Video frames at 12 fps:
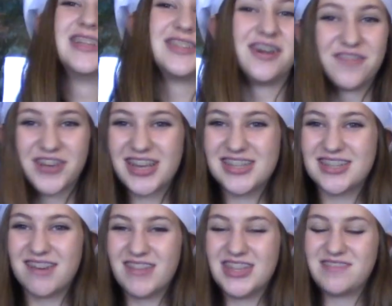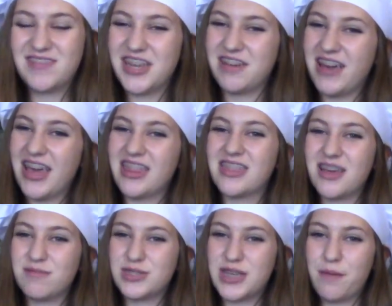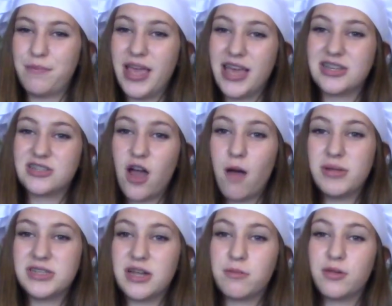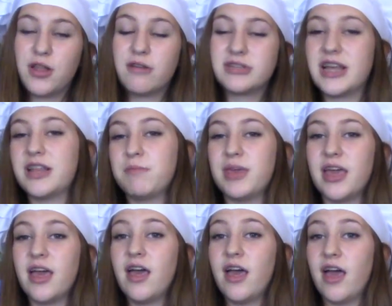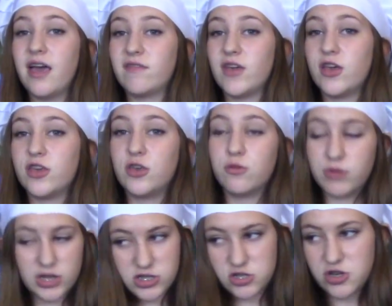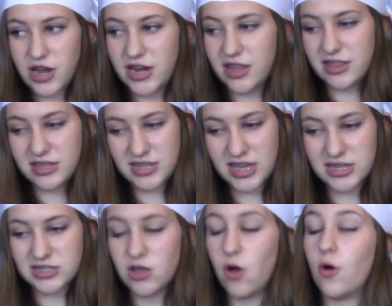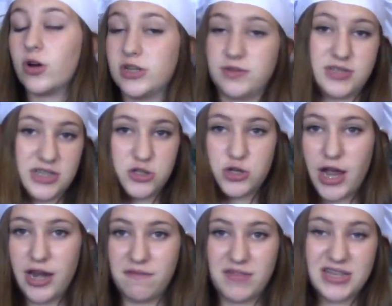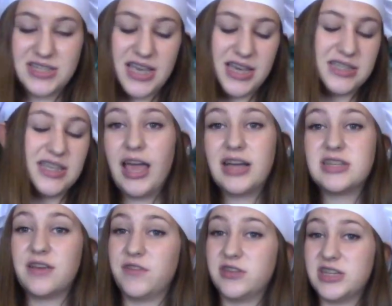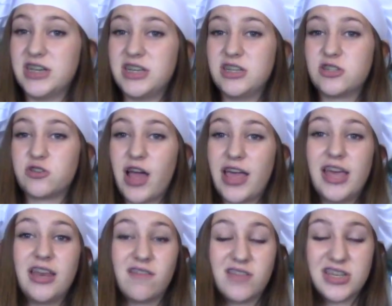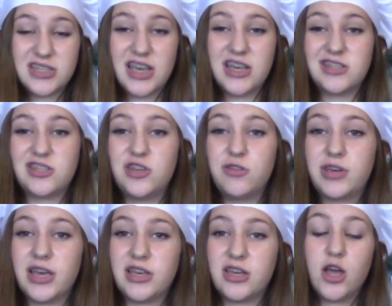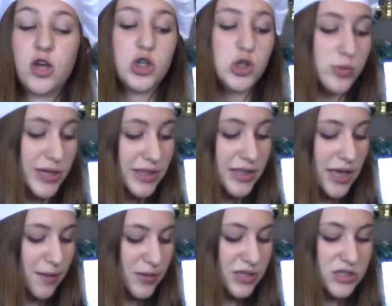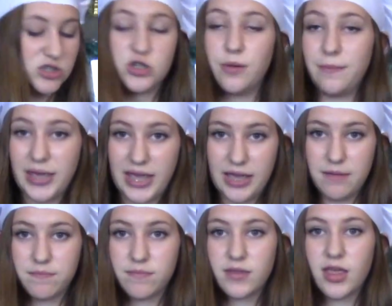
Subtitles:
Don't forget to give this video a thumbs up and comment down below telling me if you want to try any of these things or you did try any of these things. And if you did try any of these things, you can tweet them to me